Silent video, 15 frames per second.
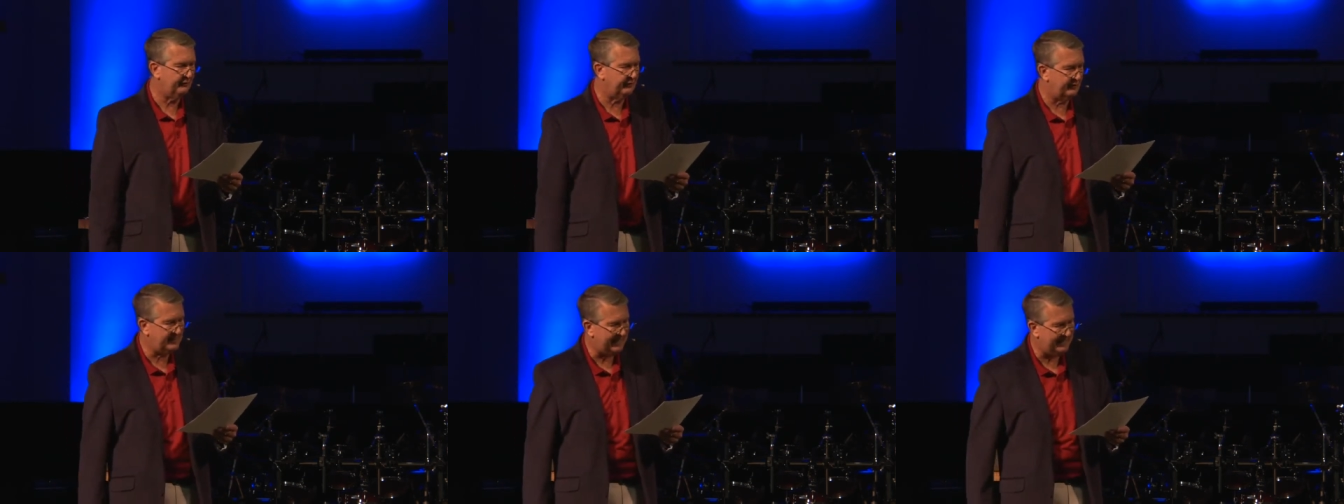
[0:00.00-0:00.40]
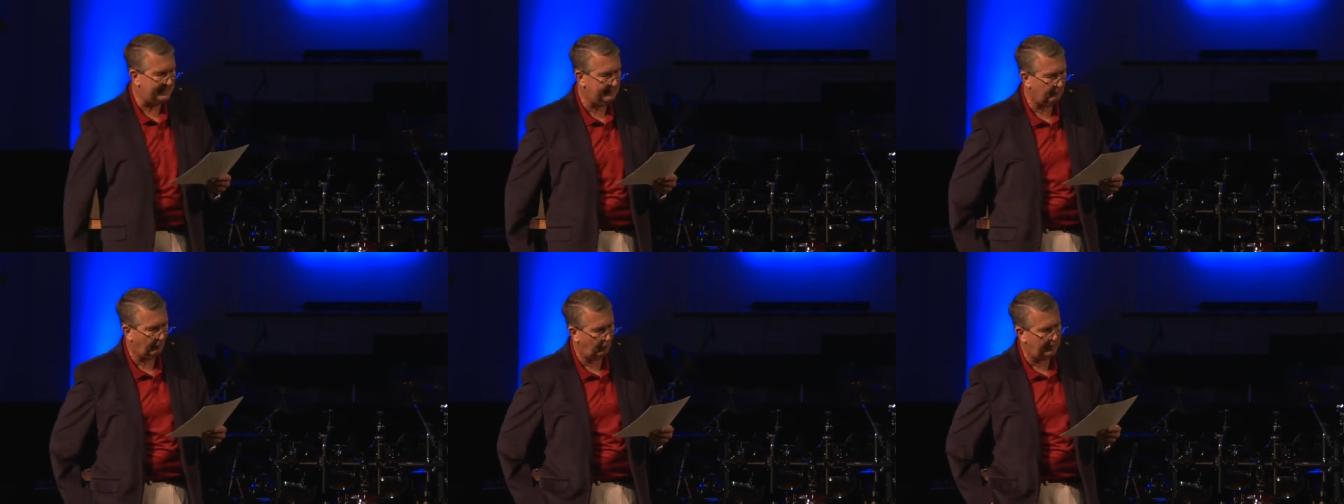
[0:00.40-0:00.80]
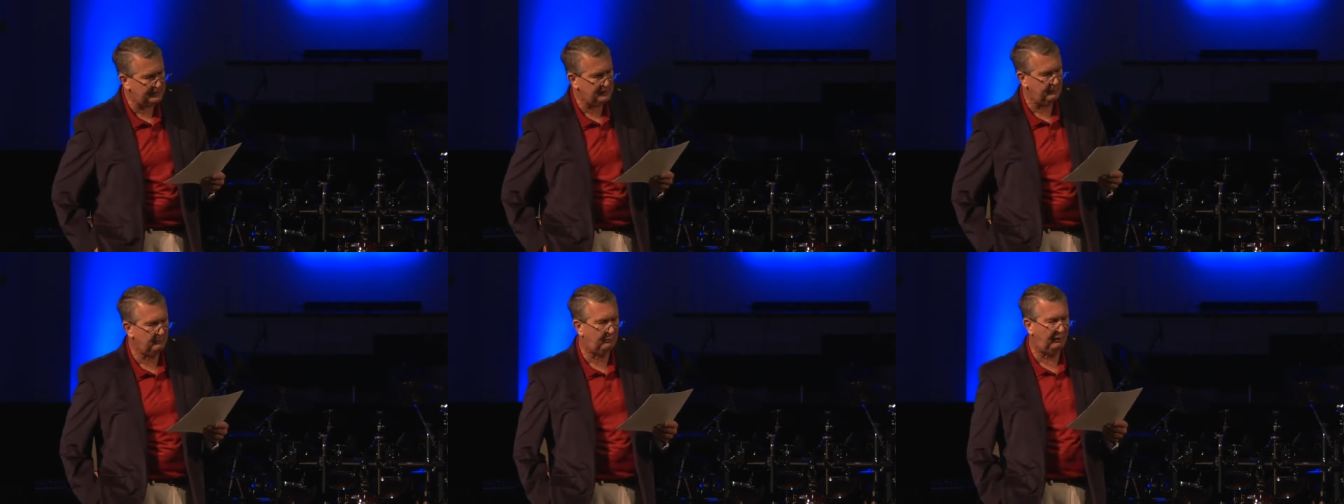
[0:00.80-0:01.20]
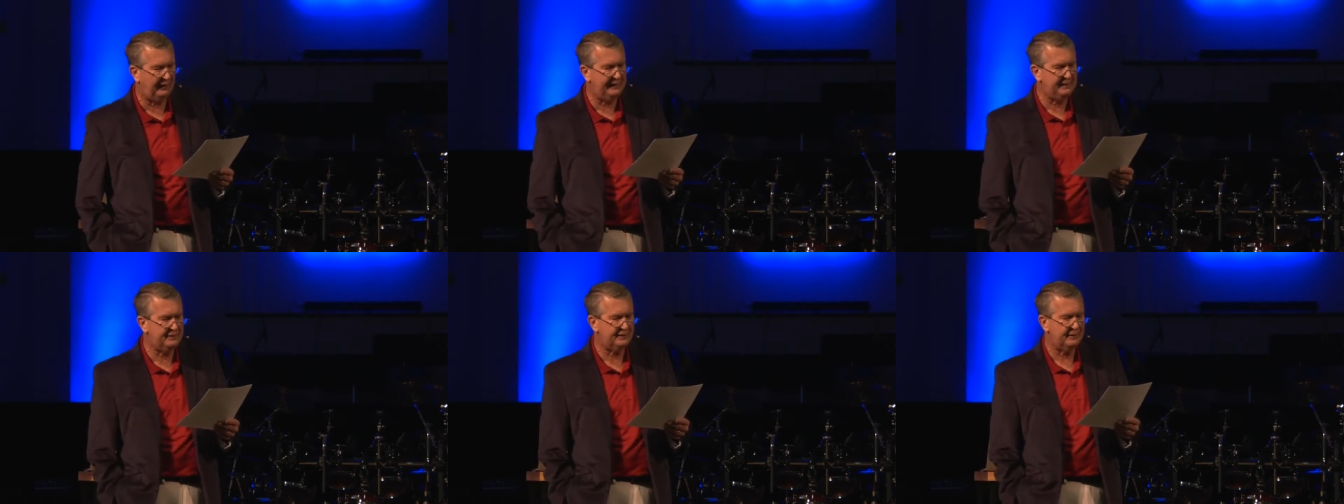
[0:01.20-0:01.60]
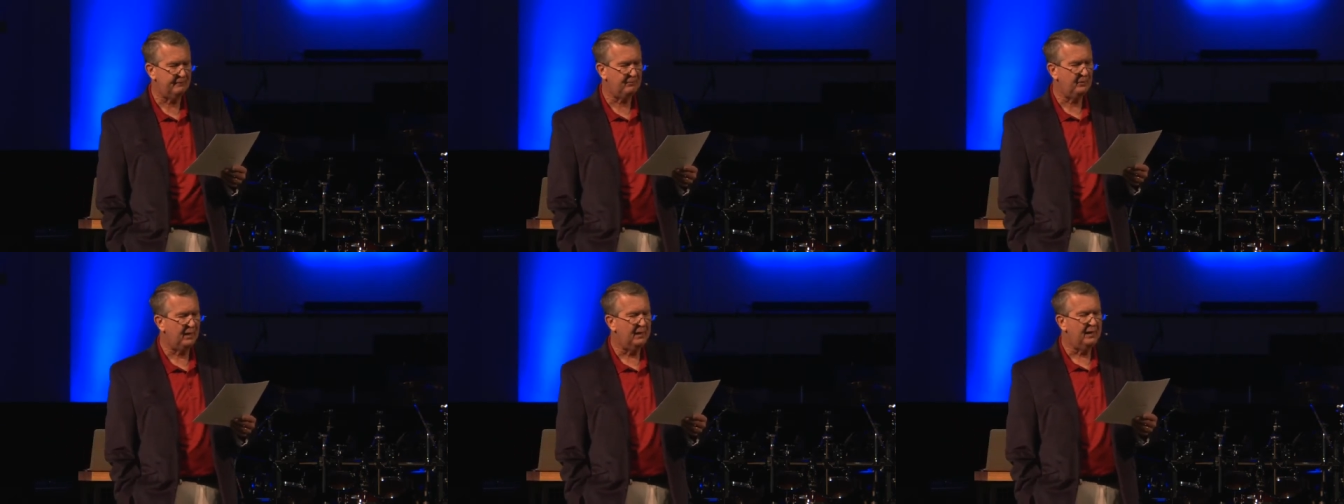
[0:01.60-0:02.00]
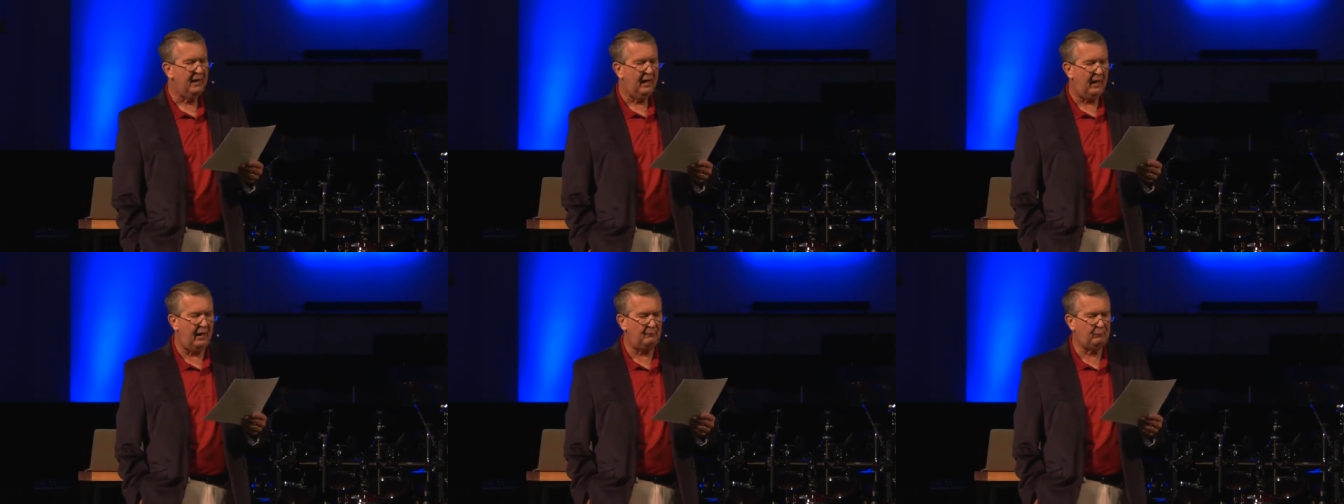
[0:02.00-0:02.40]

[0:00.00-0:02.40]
The Thai immigration police are uh,